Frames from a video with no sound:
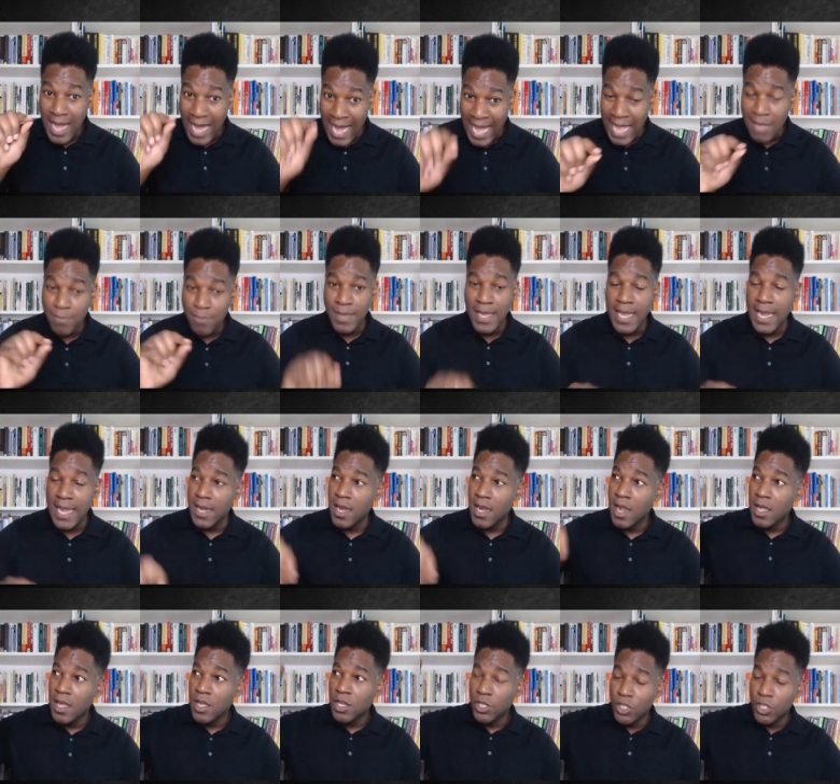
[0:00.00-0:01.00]
I
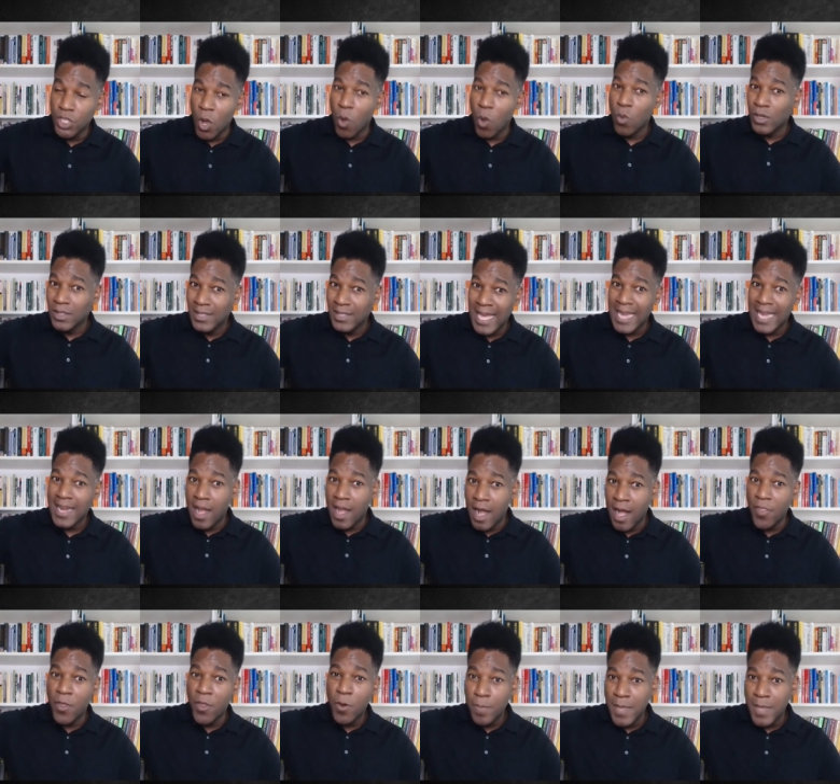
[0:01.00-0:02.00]
mean don't let
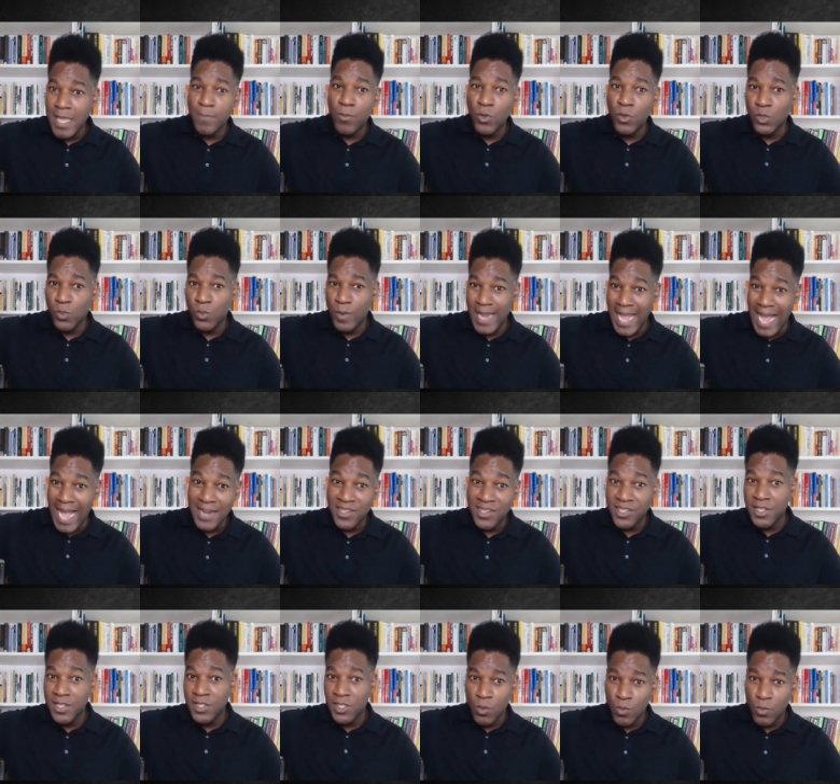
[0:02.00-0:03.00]
other people's
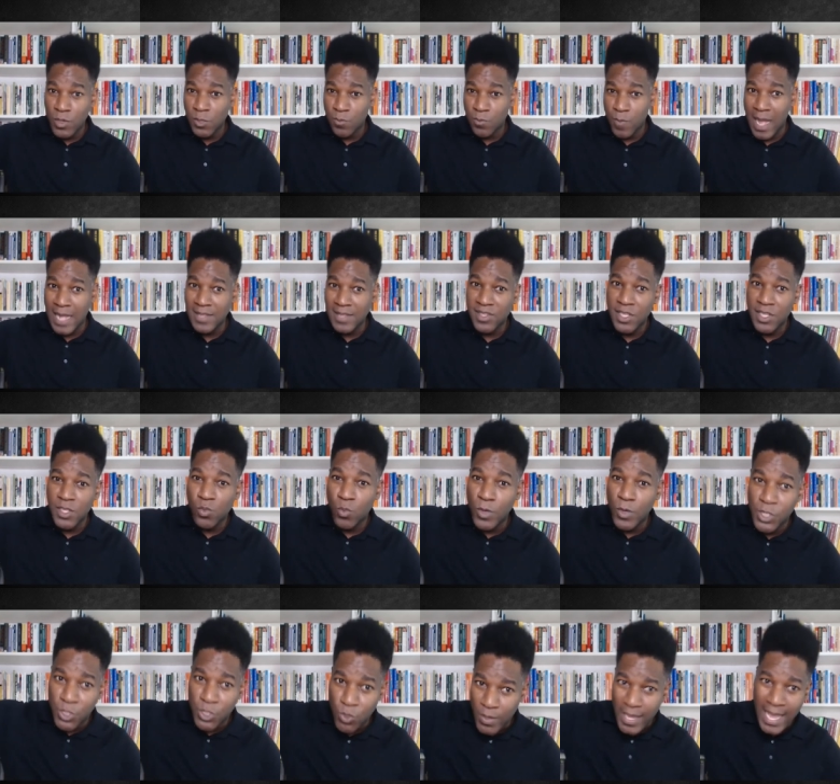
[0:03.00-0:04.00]
reactions and responses,
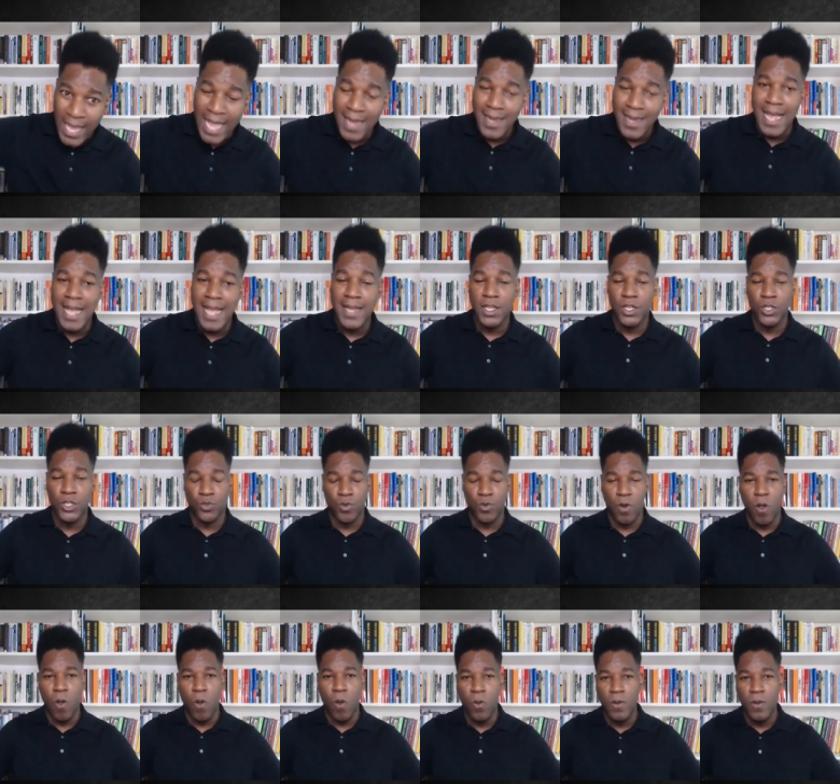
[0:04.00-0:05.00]
which you cannot
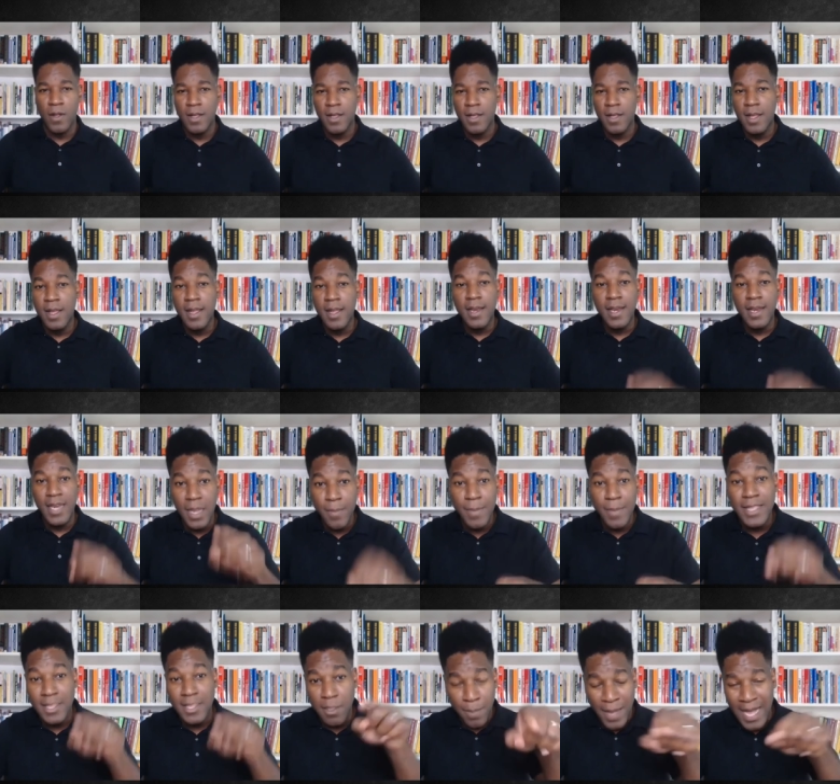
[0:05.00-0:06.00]
control,
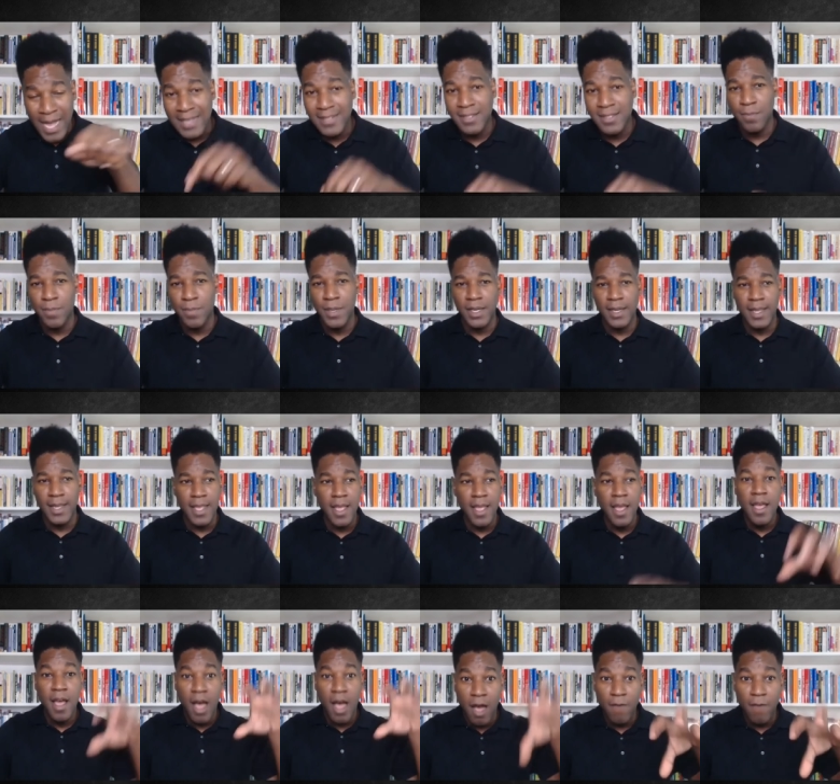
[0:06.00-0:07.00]
limit the
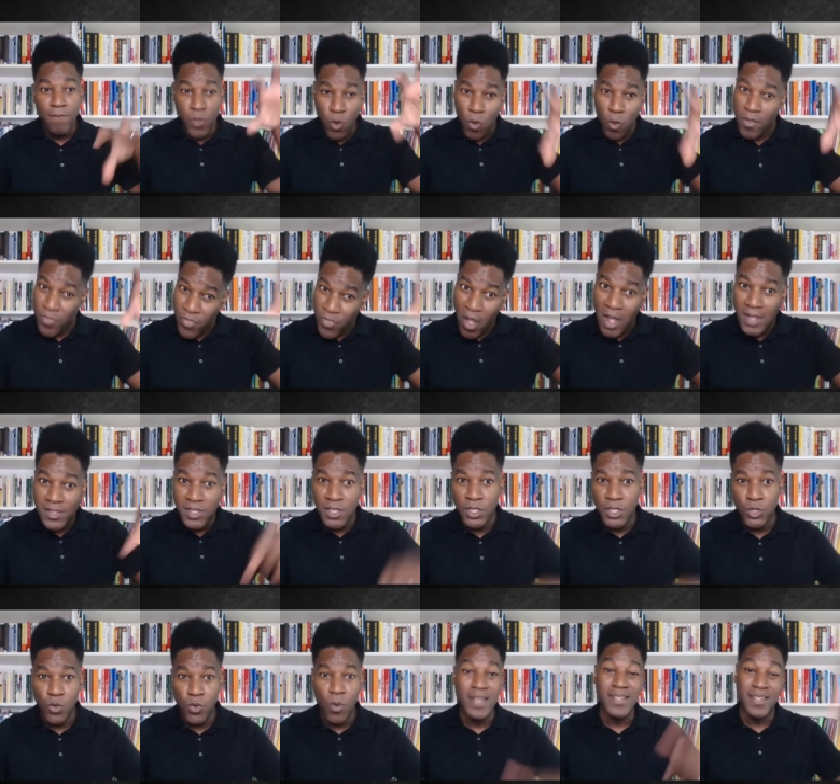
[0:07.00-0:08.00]
possibility of your thoughts
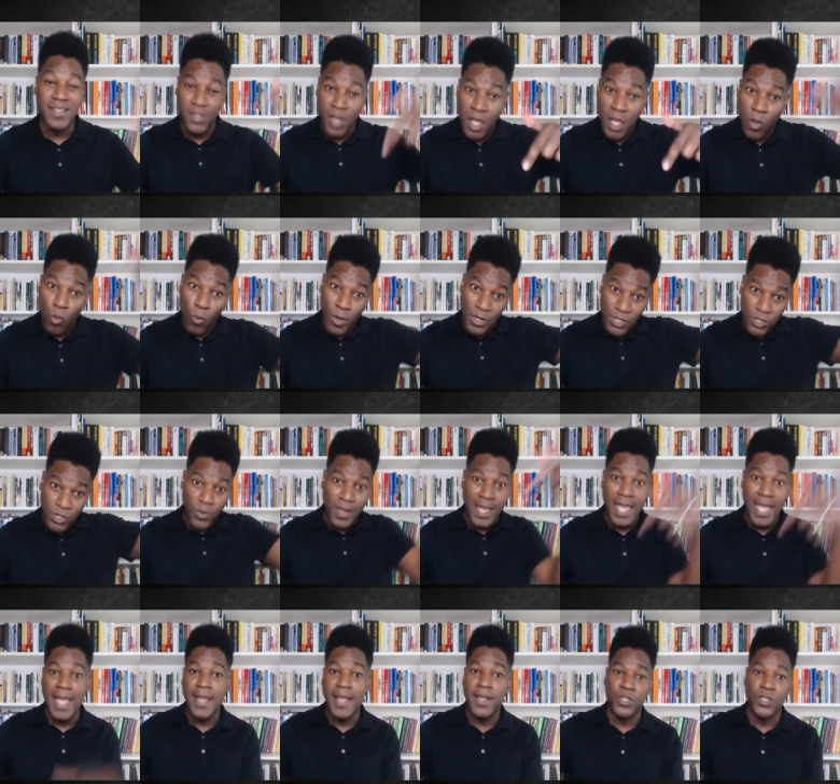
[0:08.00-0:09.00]
and choices, which you
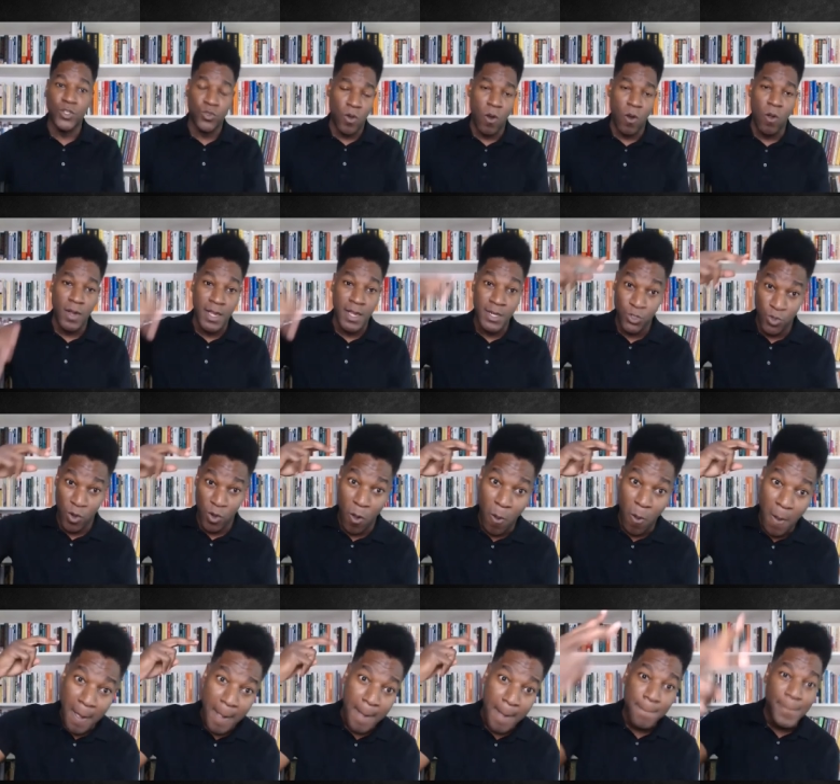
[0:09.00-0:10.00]
can control.
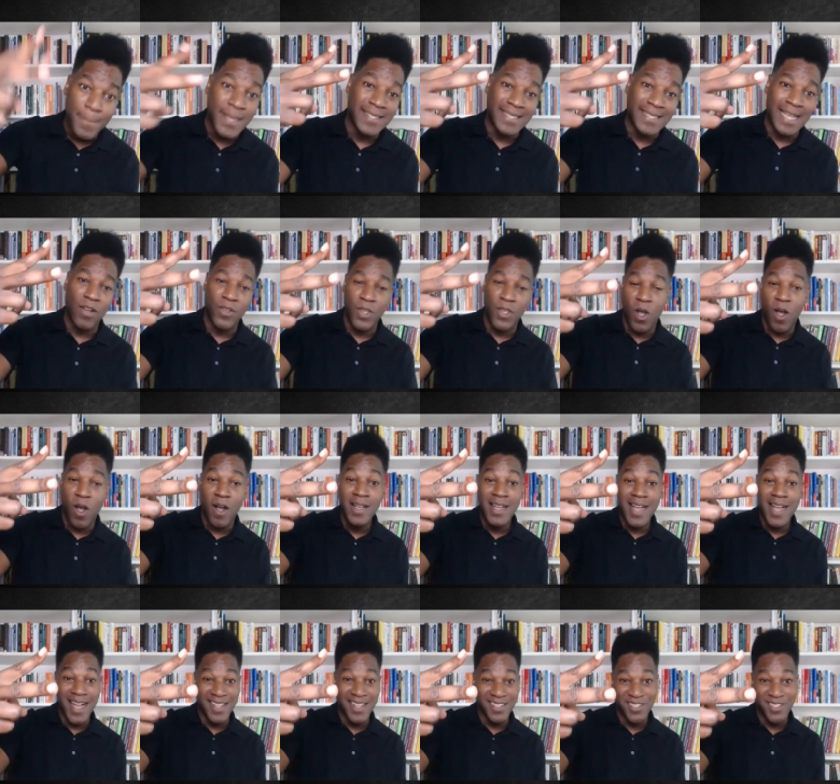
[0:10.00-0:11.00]
Control. Peace out, y'all.
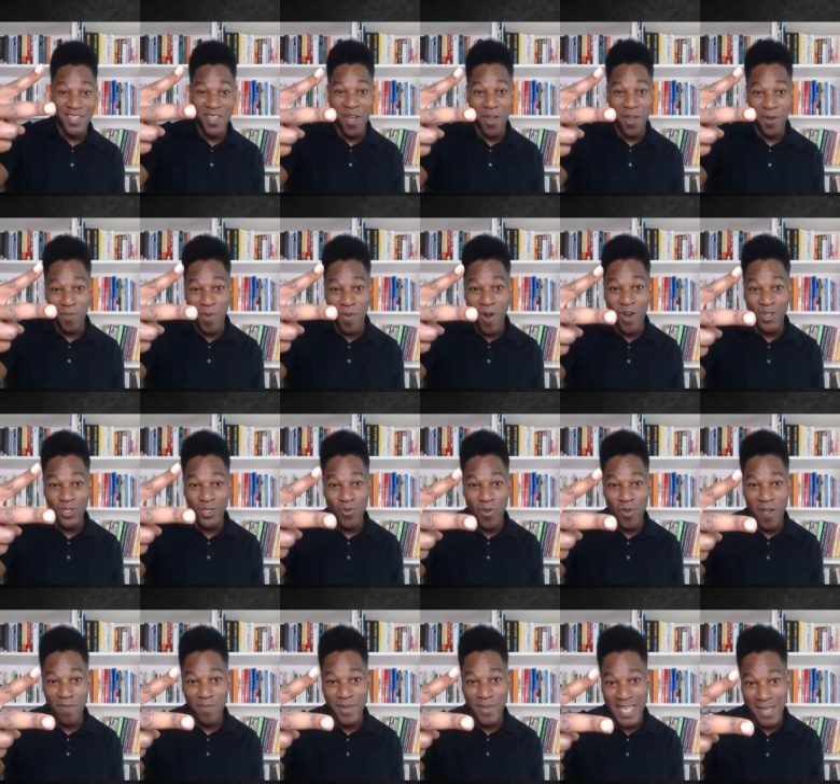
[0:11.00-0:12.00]
I'll see y'all tomorrow,
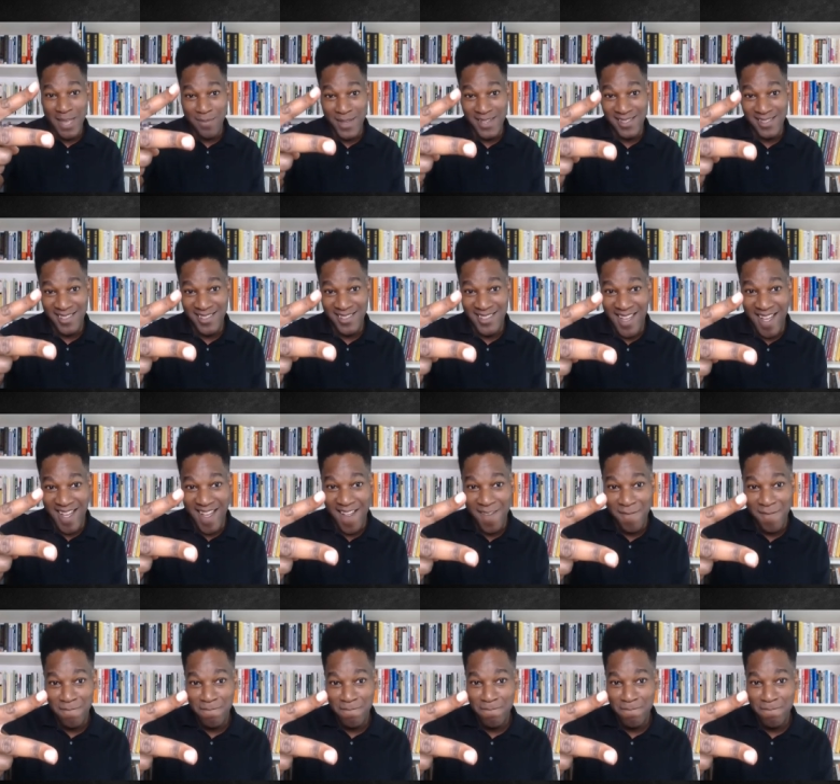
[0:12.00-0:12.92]
12 p.m. Eastern Time.